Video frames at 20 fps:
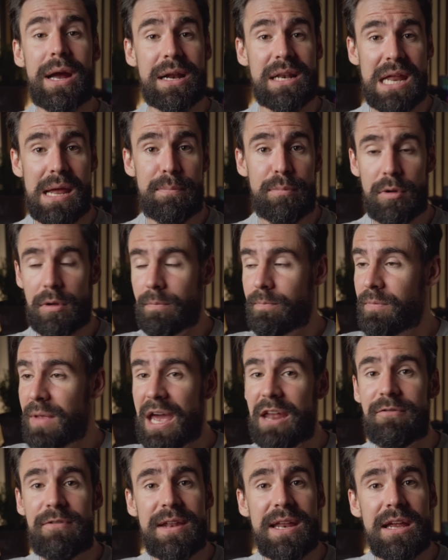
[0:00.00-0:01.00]
example,
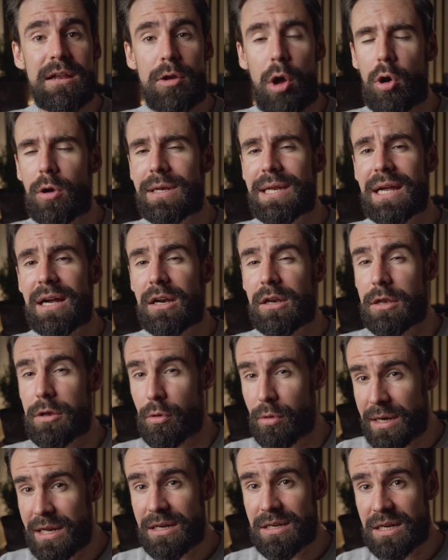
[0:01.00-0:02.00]
NVIDIA's RTX
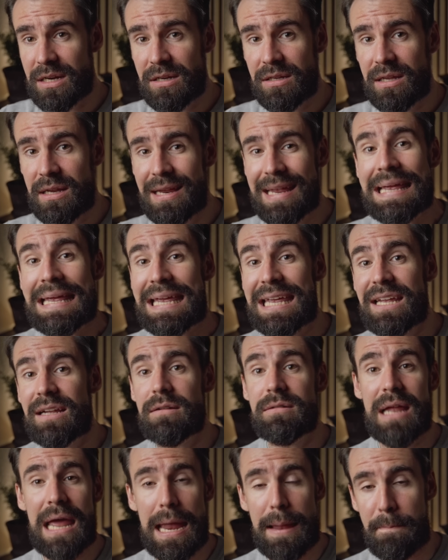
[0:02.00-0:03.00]
3060
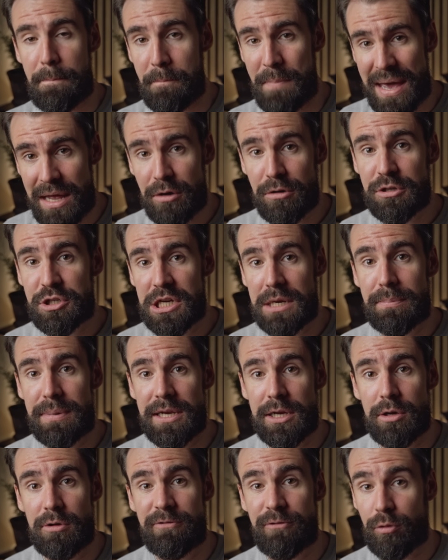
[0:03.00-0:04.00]
is a better
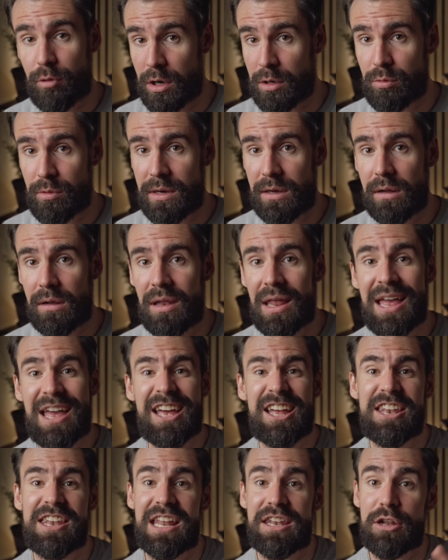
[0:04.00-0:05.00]
GPU for Unreal
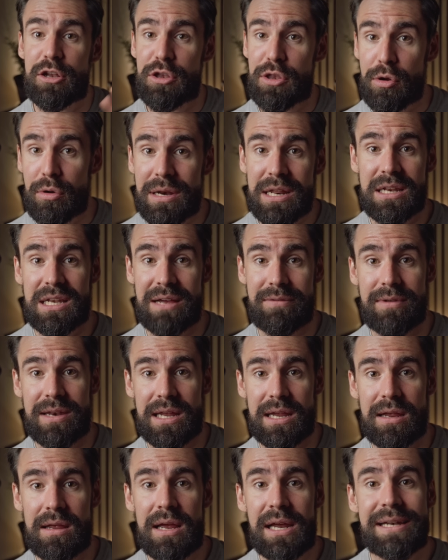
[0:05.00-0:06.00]
than the
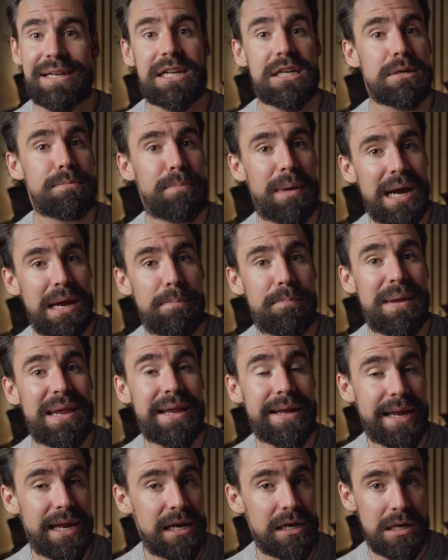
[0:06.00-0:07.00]
3070, despite
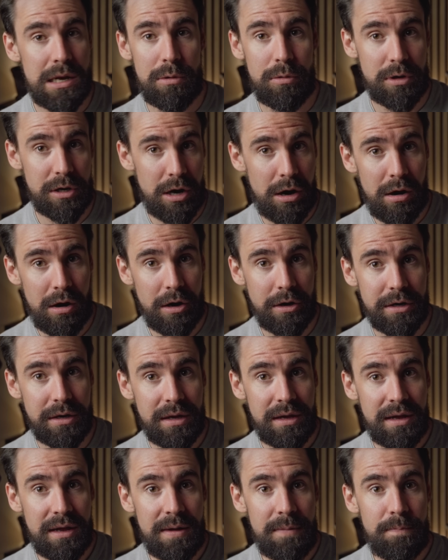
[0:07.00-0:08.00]
being a slower card,
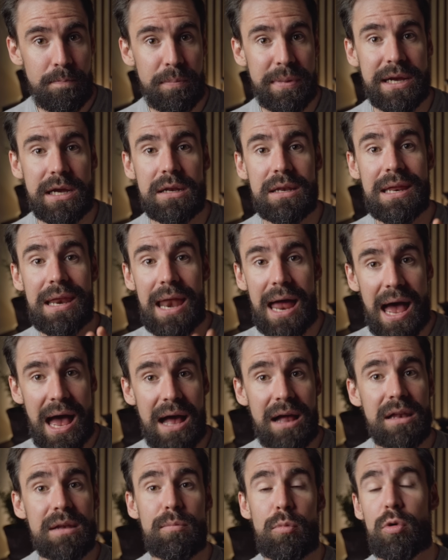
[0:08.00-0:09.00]
because it
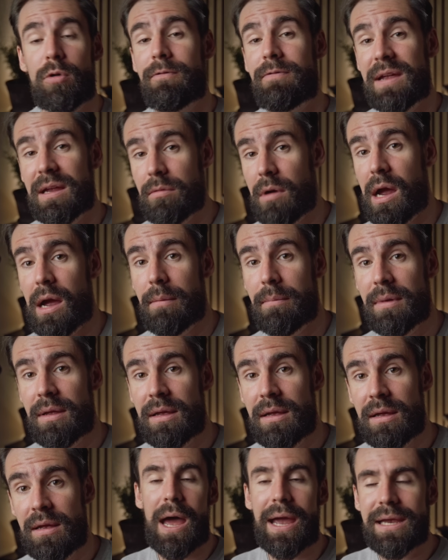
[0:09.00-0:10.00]
has more VRAM.
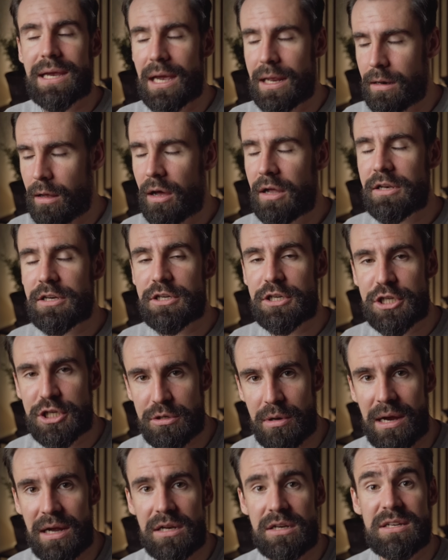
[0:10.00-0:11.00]
I cannot
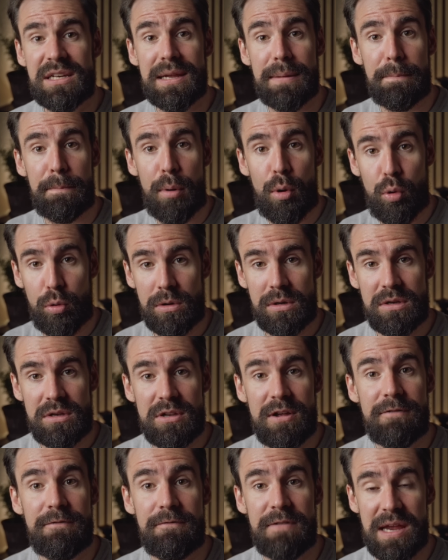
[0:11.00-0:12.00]
stress the importance
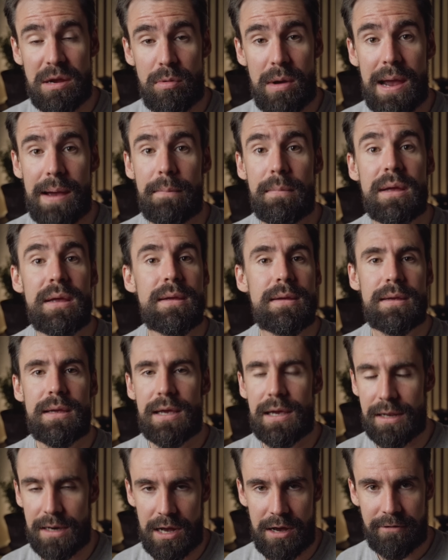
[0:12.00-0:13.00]
of VRAM
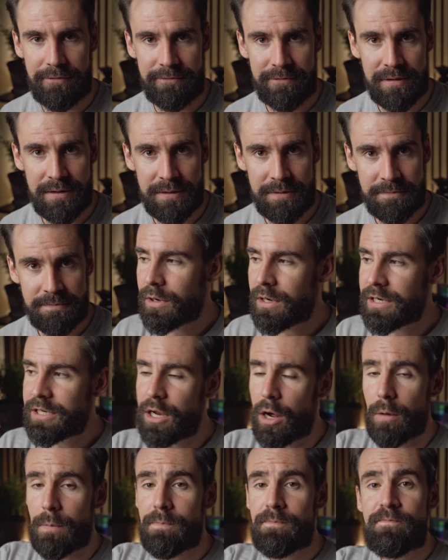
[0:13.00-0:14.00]
enough.
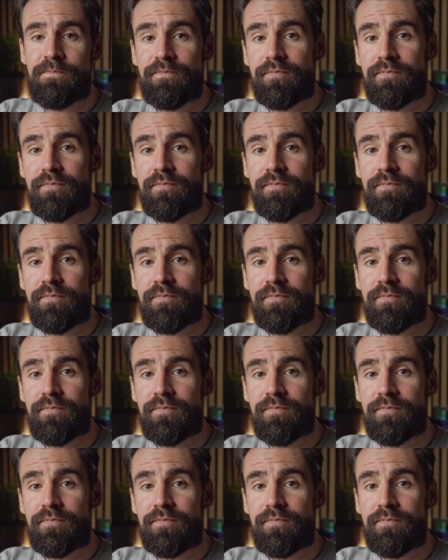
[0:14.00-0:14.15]
So,